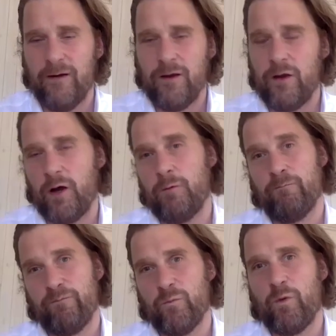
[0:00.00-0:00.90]
you know,
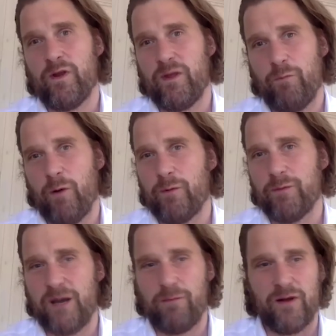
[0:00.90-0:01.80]
with the problems
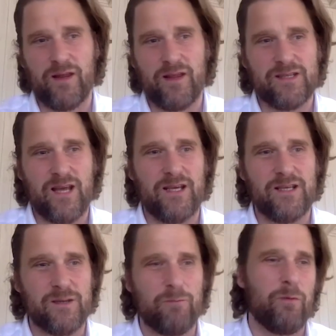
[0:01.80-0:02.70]
happening in the
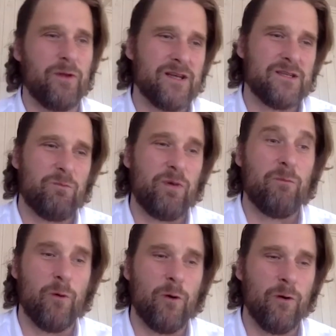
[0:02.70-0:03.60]
States. So probably that's a bit
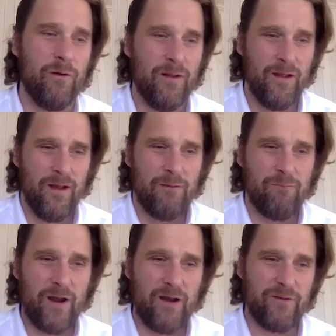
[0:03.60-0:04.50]
more
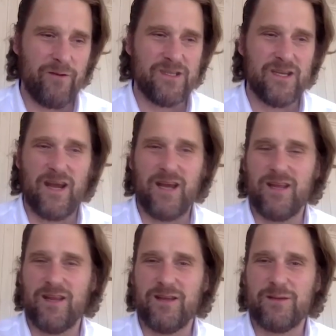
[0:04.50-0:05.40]
relevant today
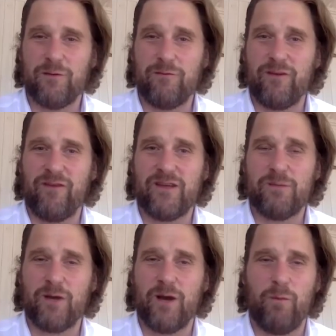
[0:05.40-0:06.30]
than the sort of
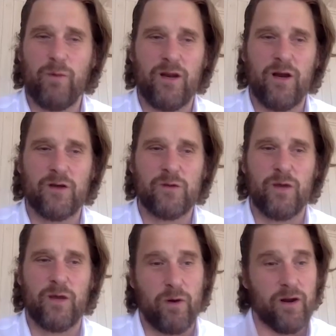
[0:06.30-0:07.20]
investment company last
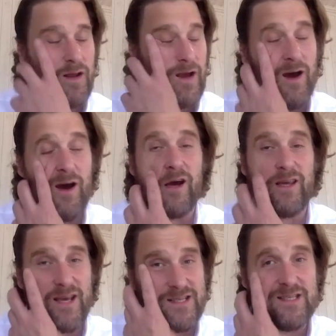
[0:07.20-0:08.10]
week. But I
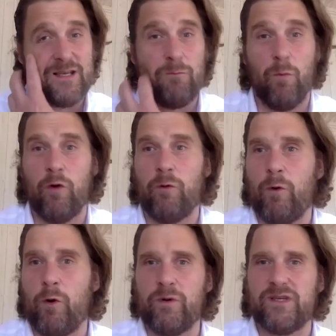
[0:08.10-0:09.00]
guess more and
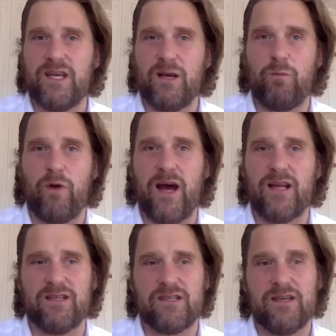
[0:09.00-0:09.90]
more we're seeing
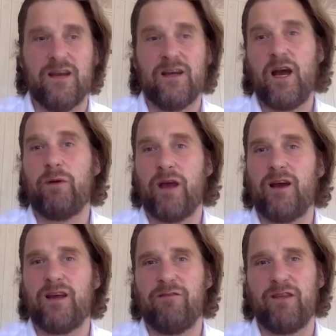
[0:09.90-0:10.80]
brands coming out
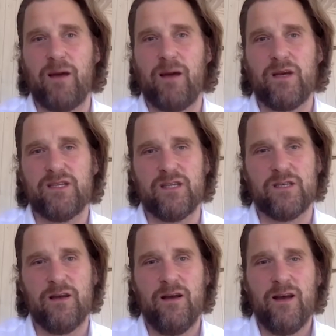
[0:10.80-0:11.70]
and giving that
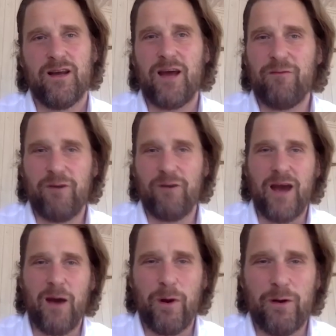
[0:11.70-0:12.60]
message. Catherine,
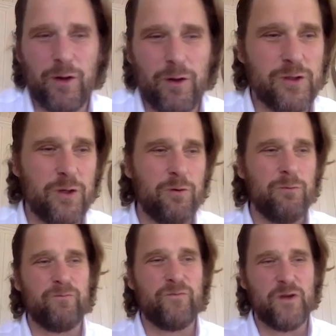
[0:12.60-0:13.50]
how about you? Do
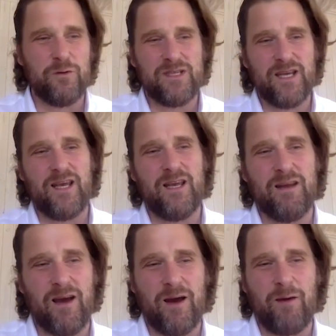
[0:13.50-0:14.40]
you see
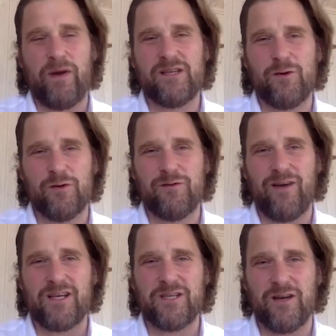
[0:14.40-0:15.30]
a best course of
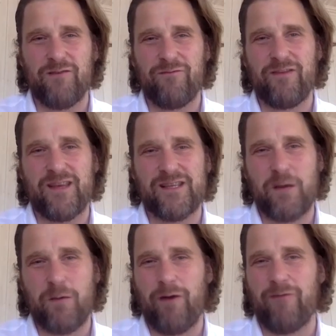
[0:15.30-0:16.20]
action if things
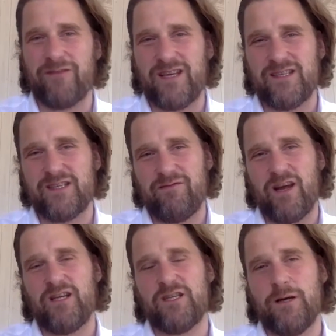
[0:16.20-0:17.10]
go out of a sensitive
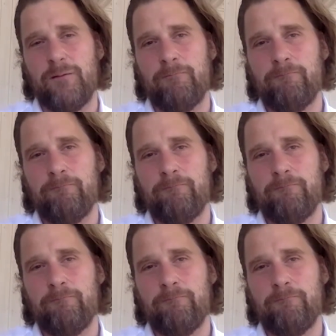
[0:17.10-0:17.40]
nature?